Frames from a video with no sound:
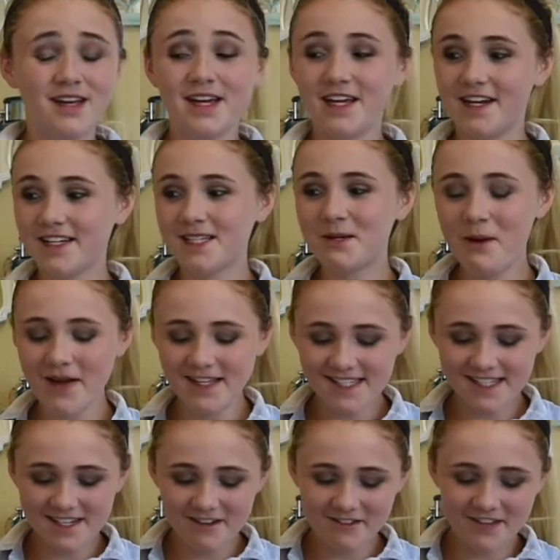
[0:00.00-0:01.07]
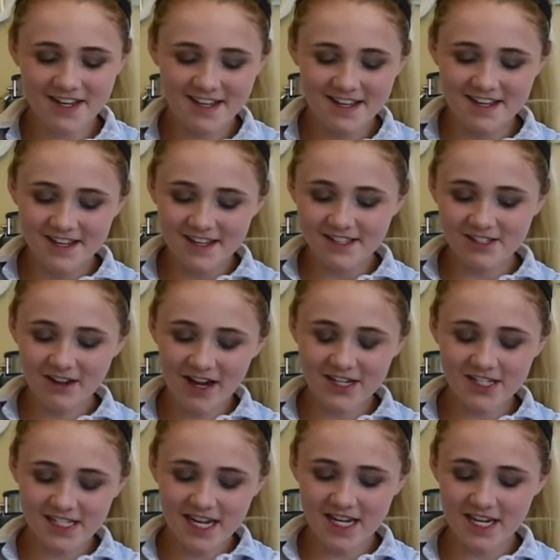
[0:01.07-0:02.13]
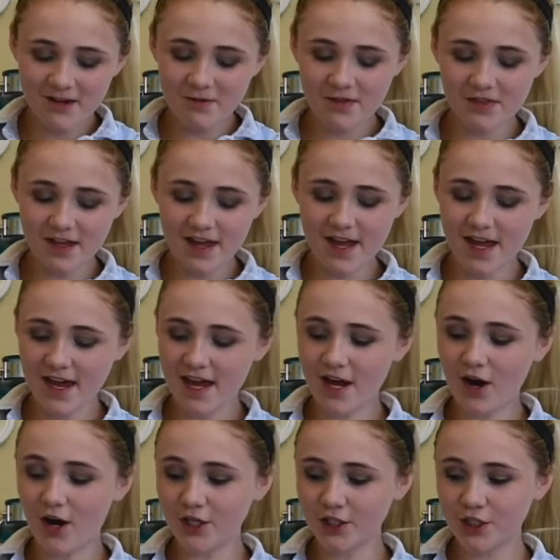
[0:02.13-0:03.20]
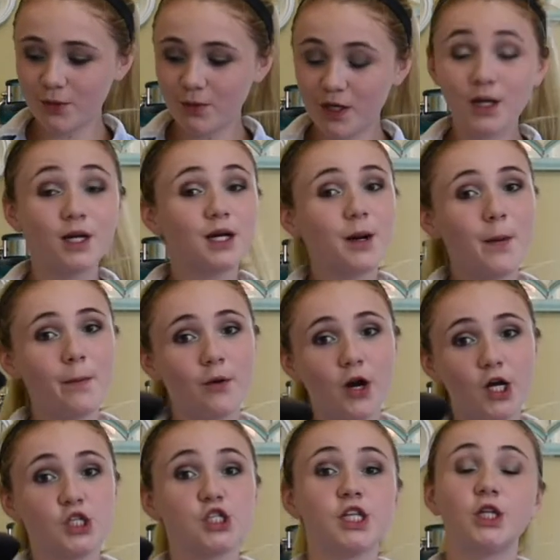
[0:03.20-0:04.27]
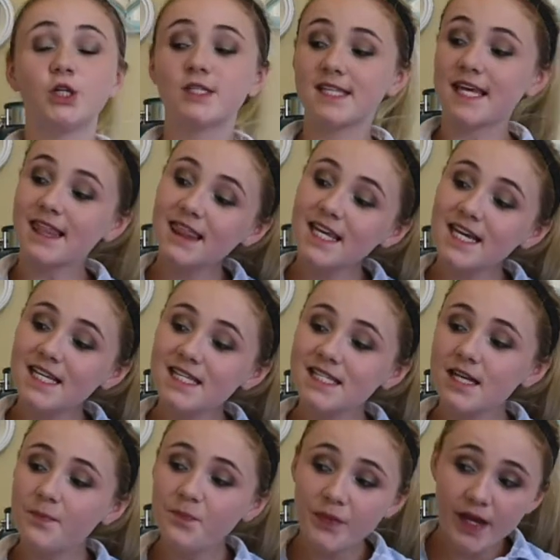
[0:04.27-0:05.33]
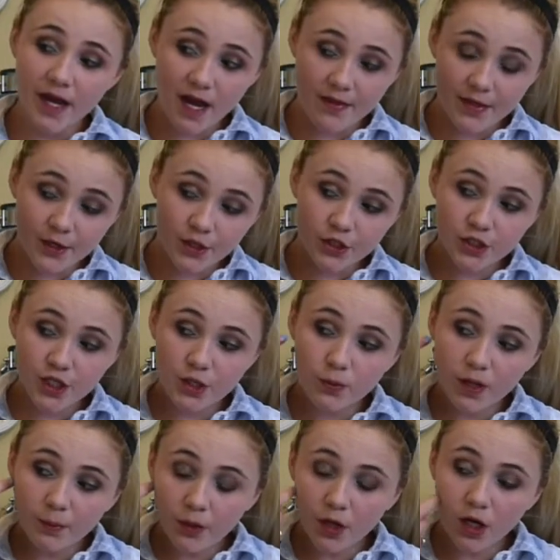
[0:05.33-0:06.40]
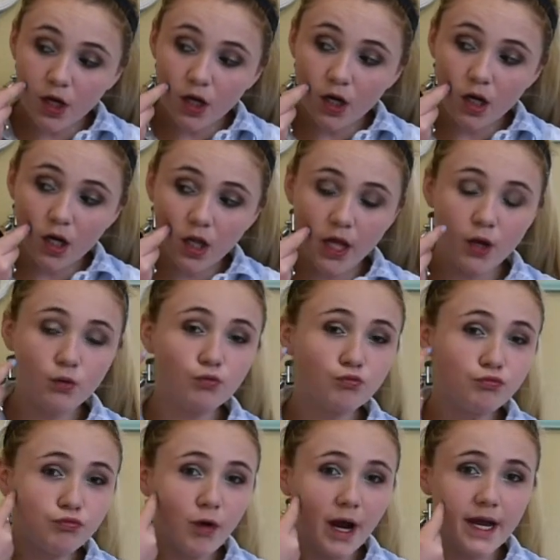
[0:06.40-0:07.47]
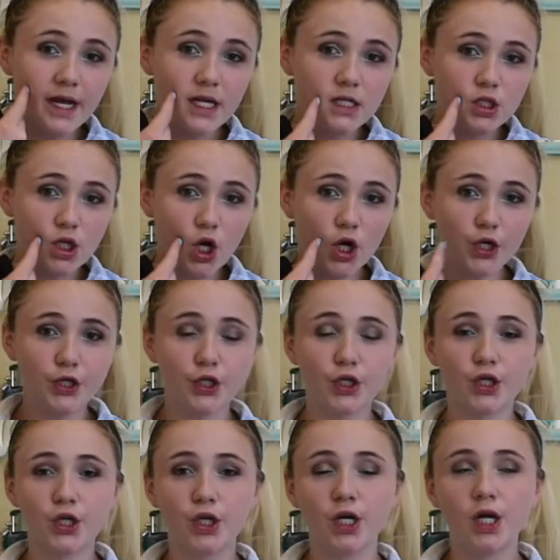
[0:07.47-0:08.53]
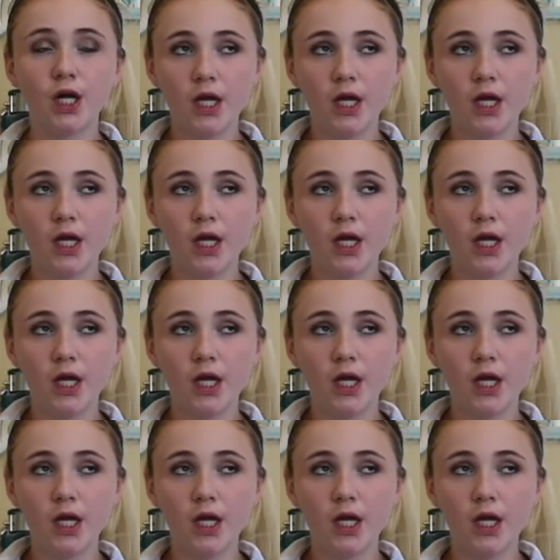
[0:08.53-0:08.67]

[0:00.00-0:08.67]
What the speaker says: Inexpensive. So I just take it with a contouring brush that looks like this, and then you're just gonna want to put it like right on your,